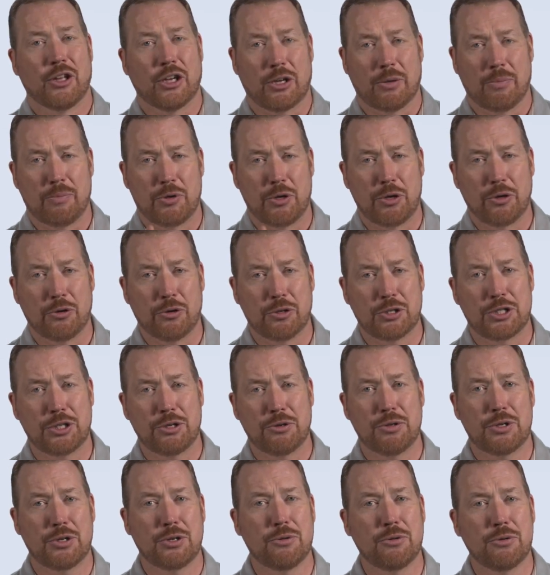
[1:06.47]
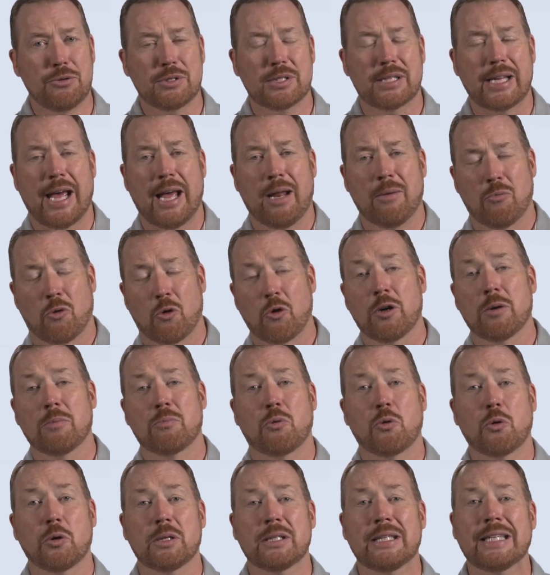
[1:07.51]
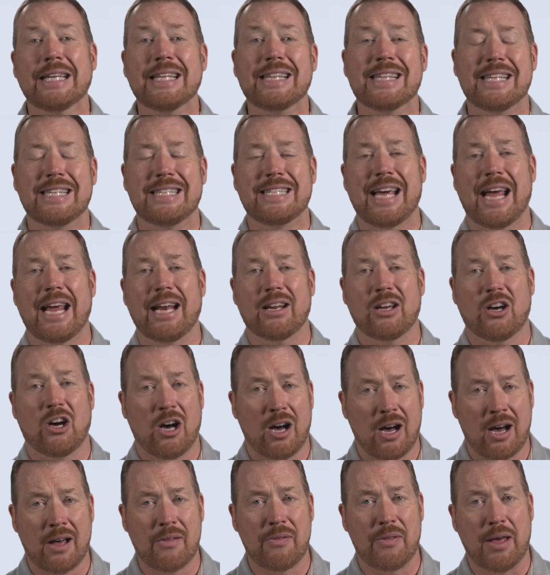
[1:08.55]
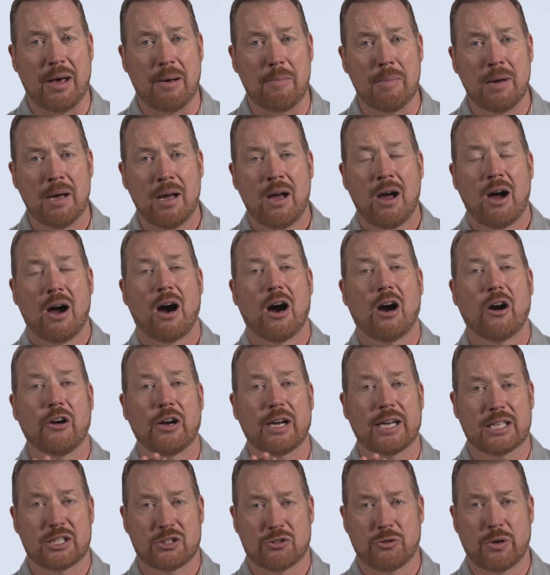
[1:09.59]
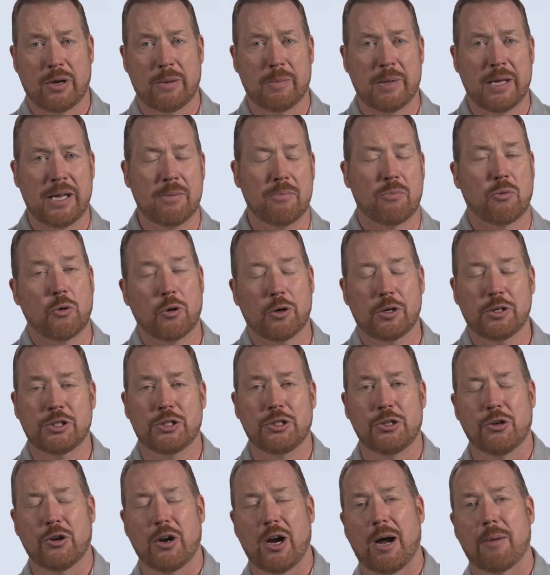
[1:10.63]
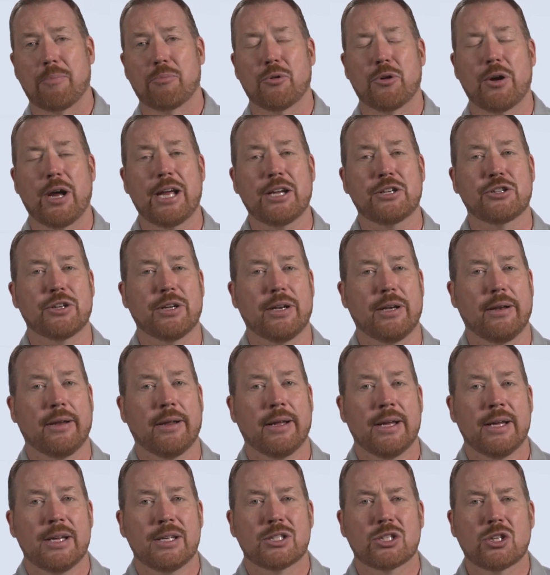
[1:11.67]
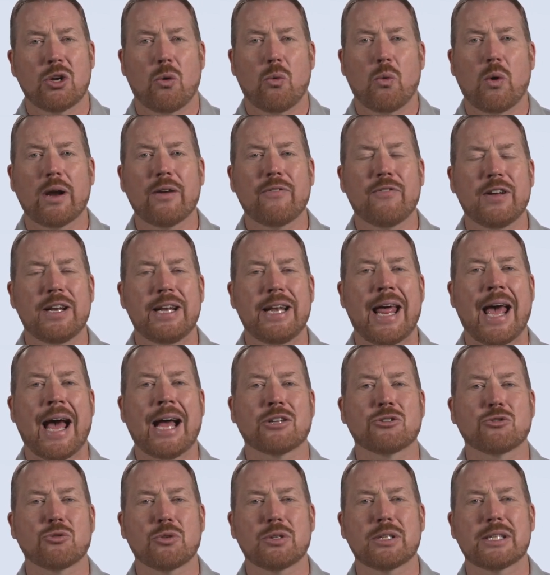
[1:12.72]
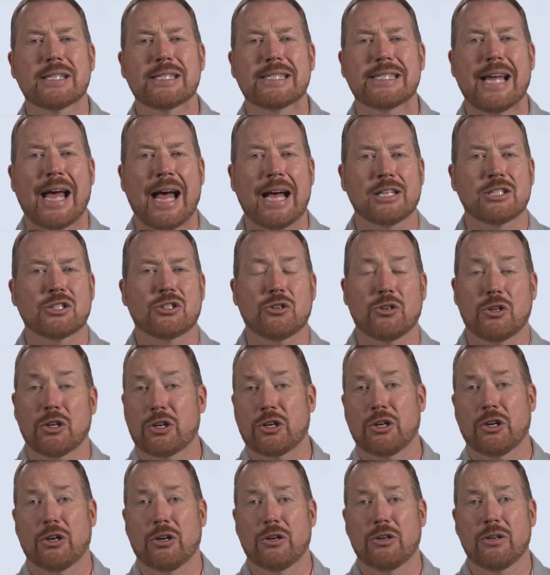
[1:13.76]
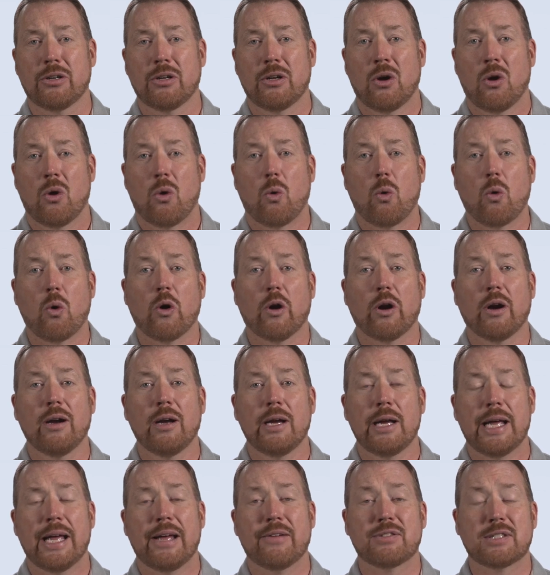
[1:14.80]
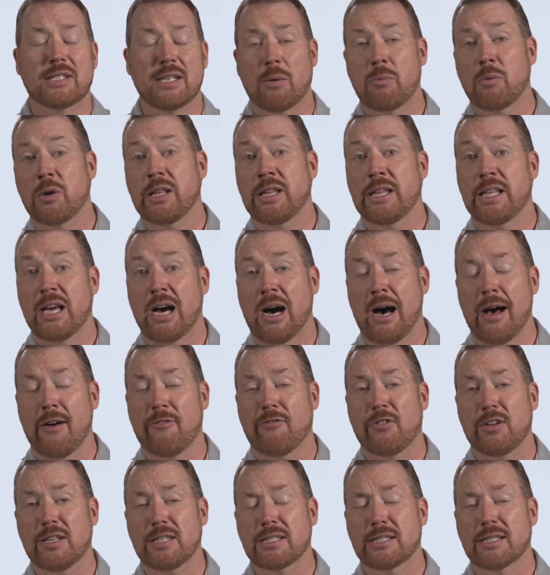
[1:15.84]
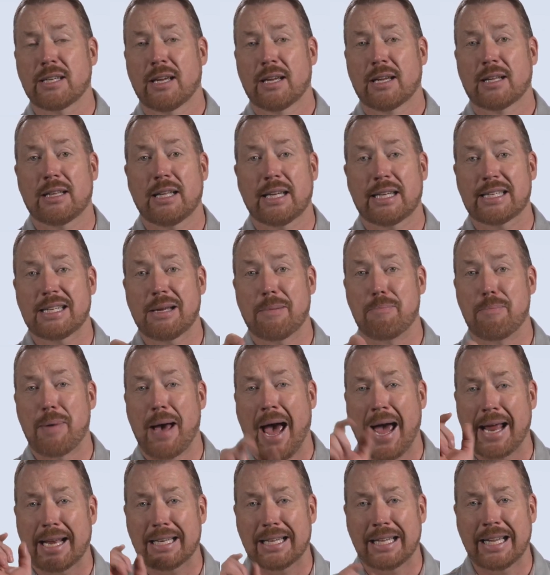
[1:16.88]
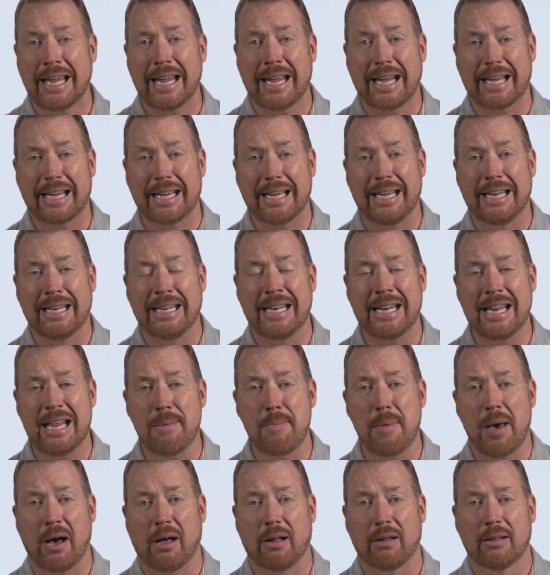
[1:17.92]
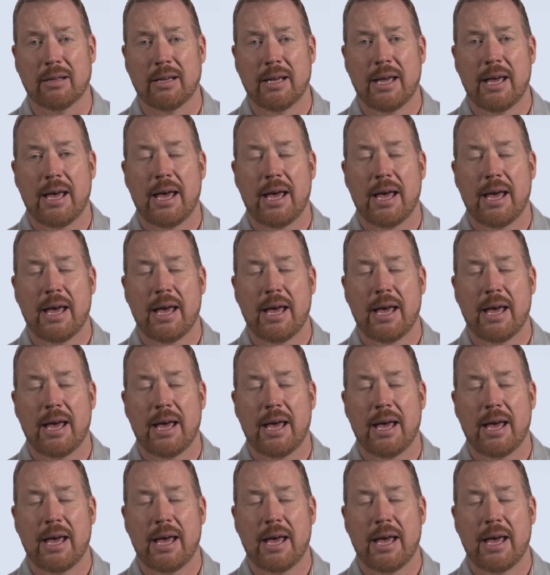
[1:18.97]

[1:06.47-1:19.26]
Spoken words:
The computers you use, and more importantly, the data on them, are extremely important to your operation. So what if a natural disaster occurred, or if someone in the office clicked a bad link in an email,